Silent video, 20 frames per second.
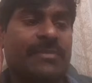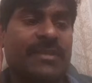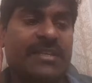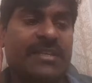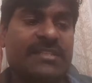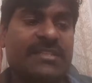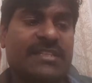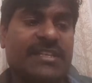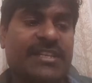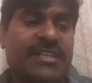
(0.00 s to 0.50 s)
be
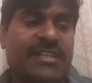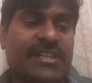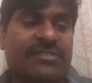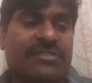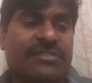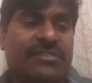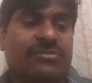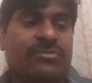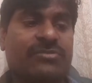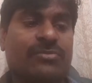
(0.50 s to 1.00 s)
easily
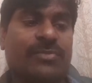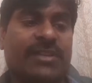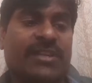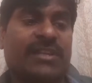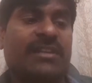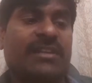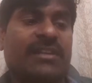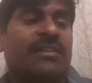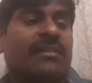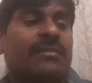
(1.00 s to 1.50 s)
reduced to
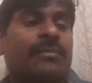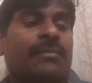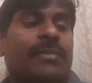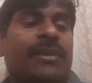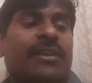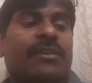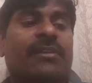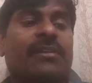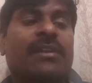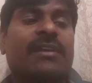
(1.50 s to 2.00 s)

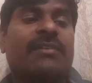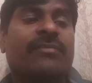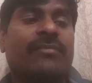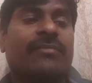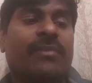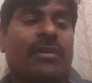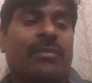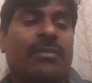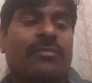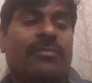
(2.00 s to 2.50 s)
metallic
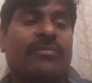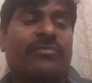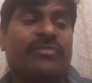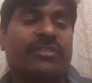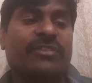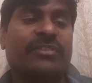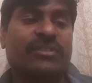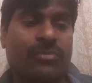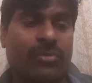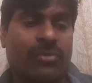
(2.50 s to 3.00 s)
form
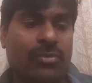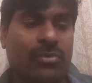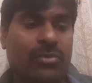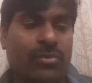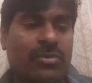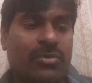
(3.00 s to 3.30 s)
with coke,